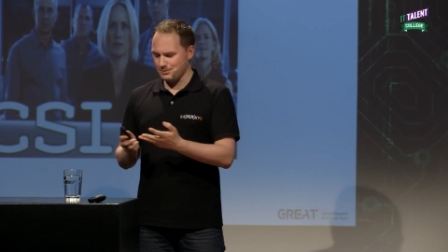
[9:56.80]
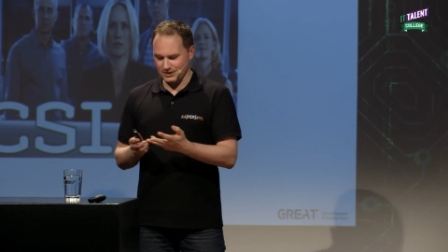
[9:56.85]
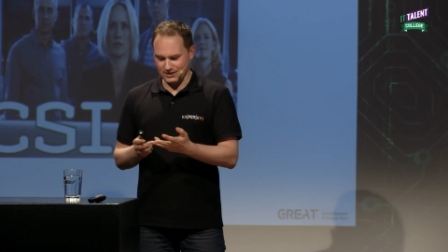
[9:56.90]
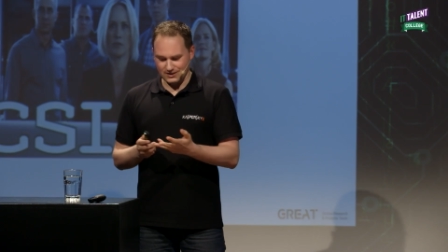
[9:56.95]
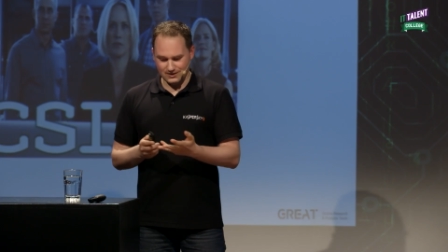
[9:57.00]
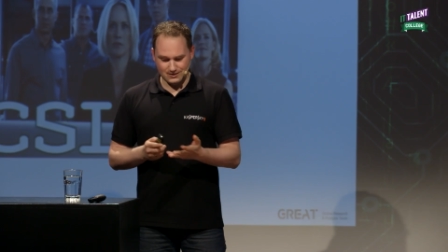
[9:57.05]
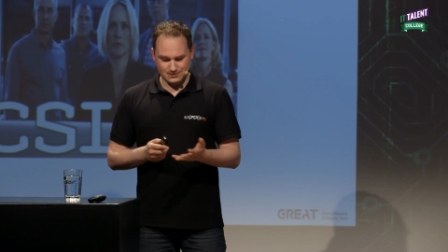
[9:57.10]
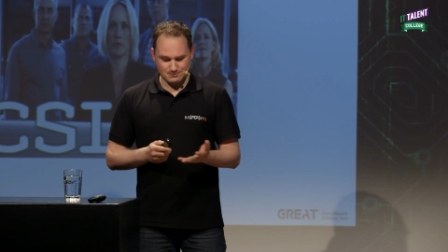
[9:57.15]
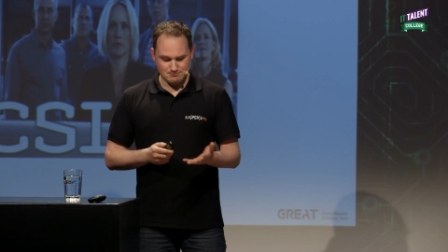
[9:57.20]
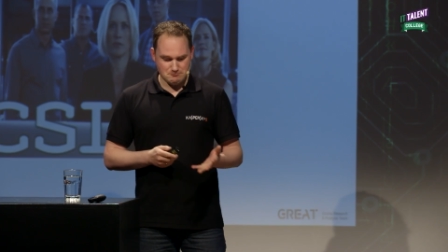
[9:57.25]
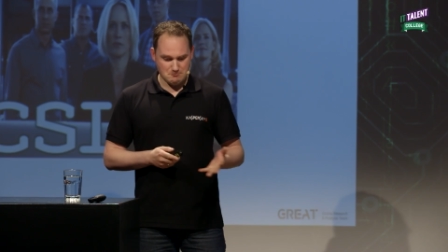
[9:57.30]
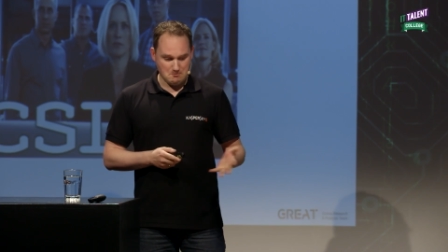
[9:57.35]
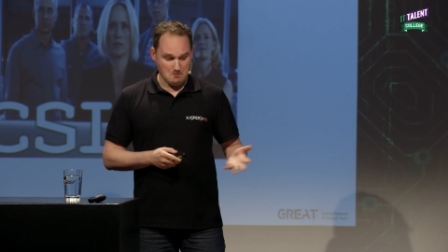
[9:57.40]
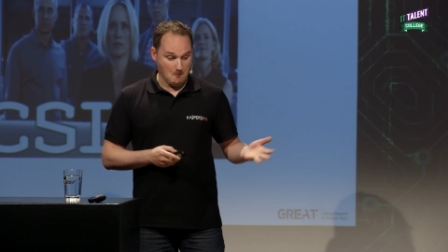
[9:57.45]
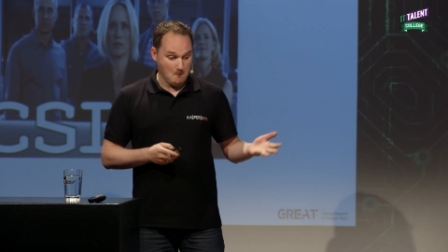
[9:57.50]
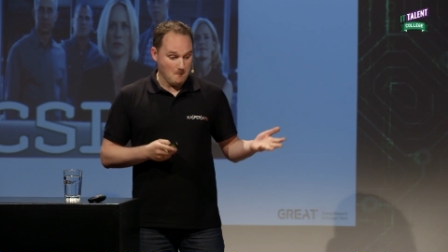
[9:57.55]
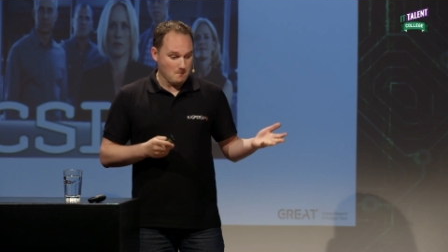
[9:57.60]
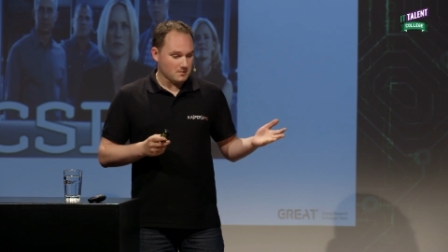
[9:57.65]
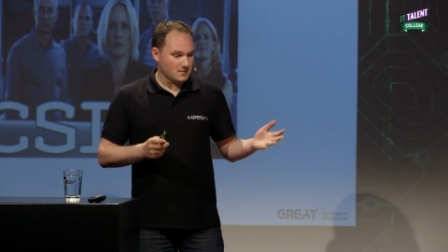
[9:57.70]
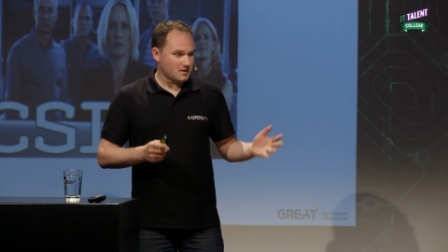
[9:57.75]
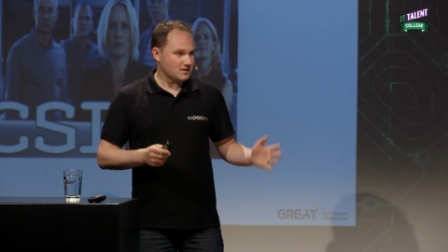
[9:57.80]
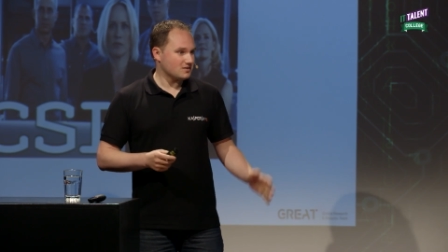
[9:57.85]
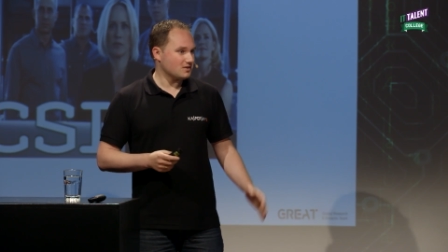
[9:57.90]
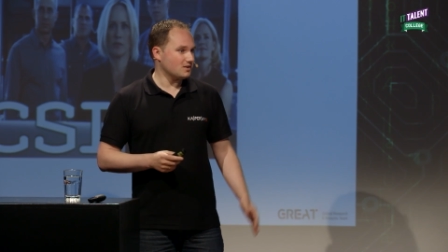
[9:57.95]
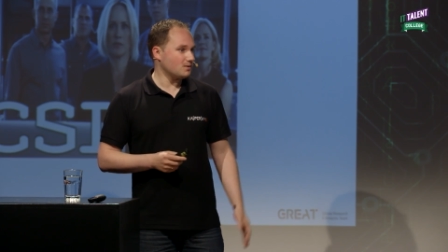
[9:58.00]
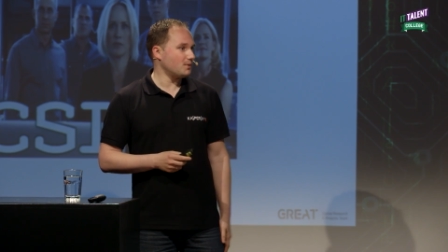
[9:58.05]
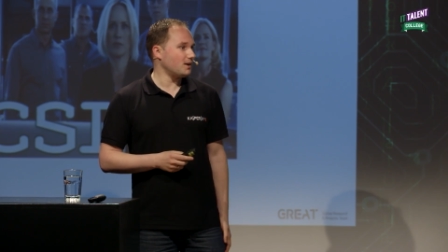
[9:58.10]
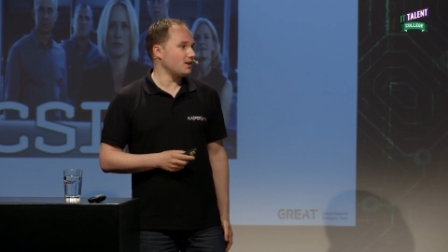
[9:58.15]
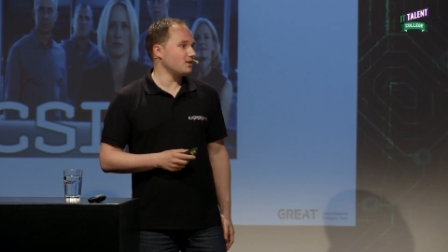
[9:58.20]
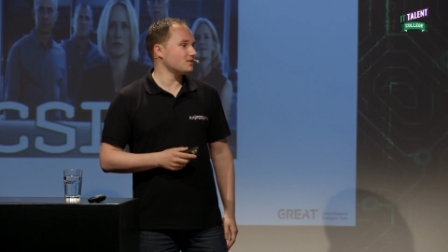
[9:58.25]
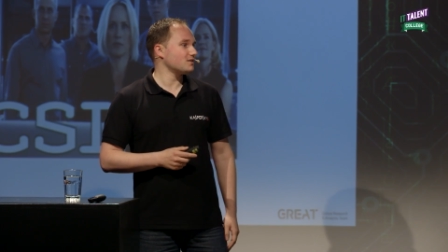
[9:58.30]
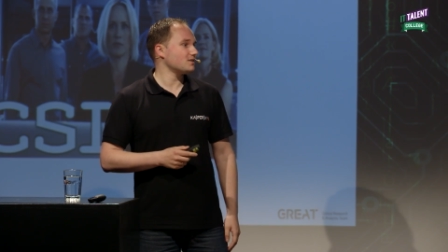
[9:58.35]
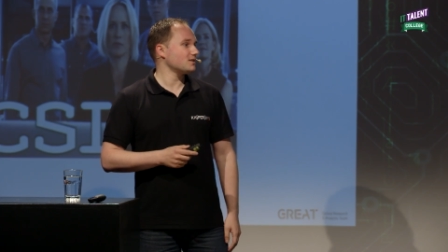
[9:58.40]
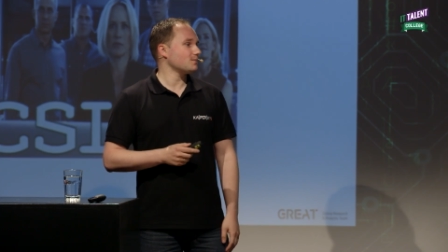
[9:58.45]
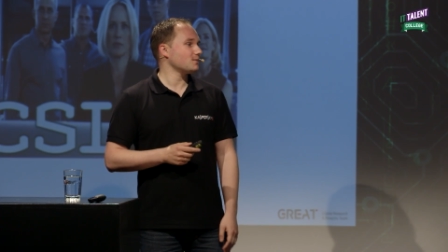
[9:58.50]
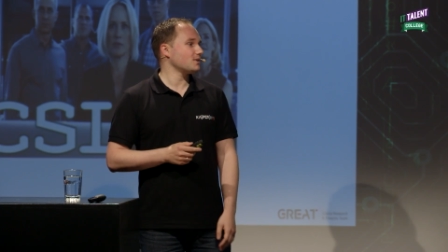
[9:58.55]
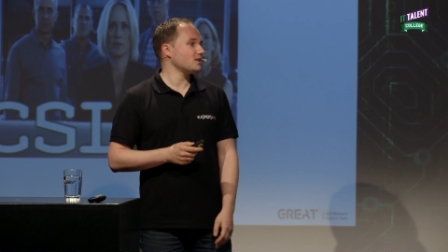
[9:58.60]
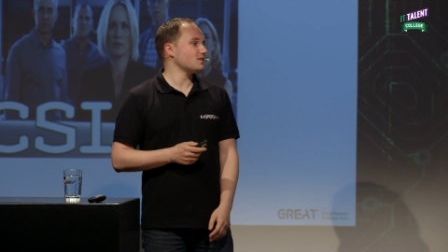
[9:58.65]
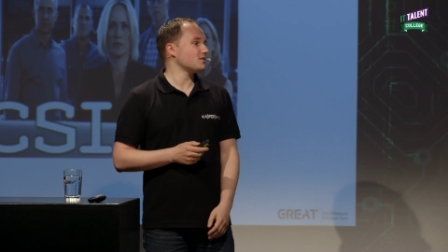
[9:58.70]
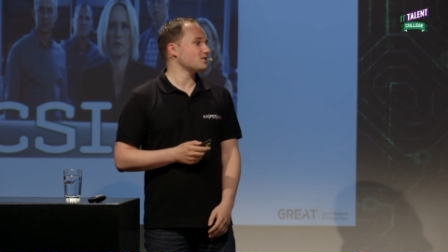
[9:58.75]
but somehow it
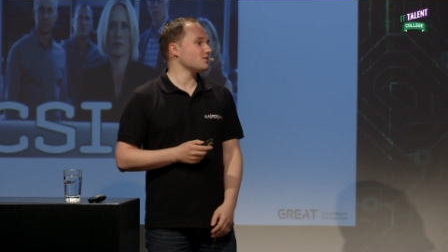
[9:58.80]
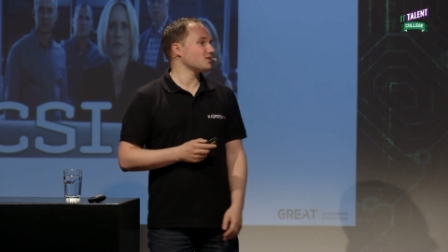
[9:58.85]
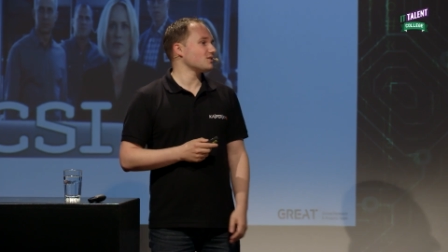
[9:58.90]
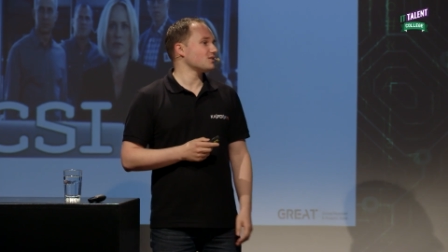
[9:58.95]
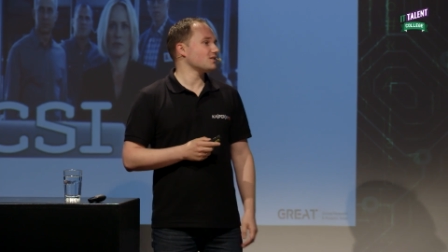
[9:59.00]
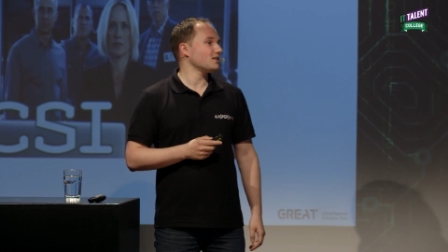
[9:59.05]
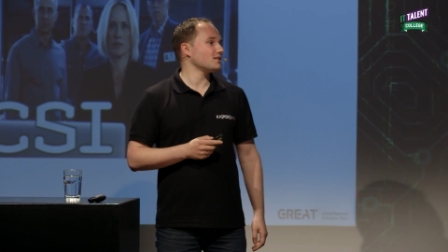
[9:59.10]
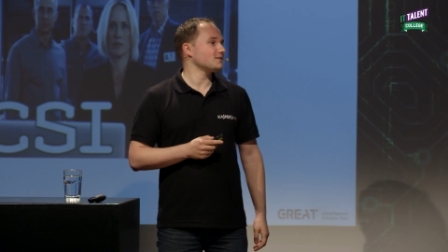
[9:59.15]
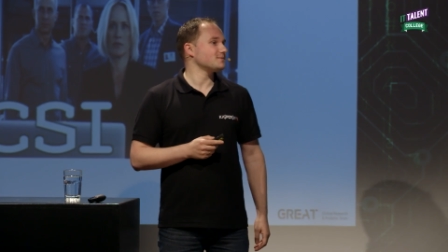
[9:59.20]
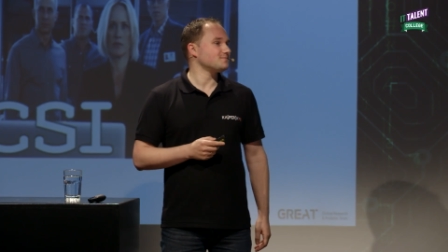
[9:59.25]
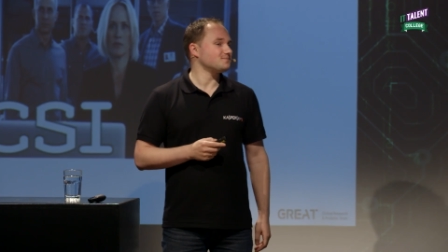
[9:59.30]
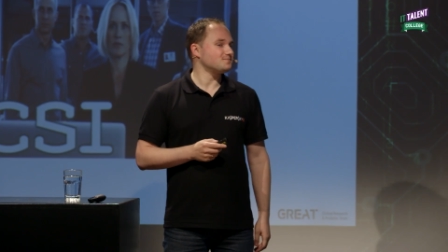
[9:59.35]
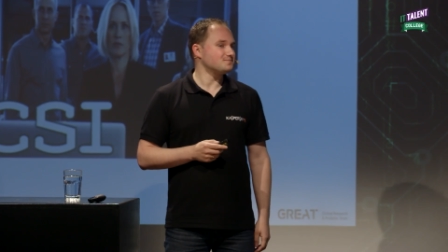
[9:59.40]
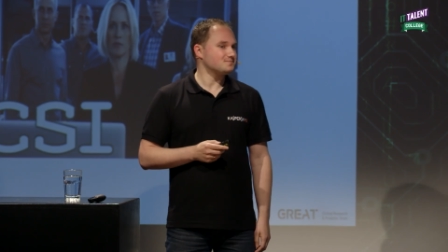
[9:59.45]
seemed interesting.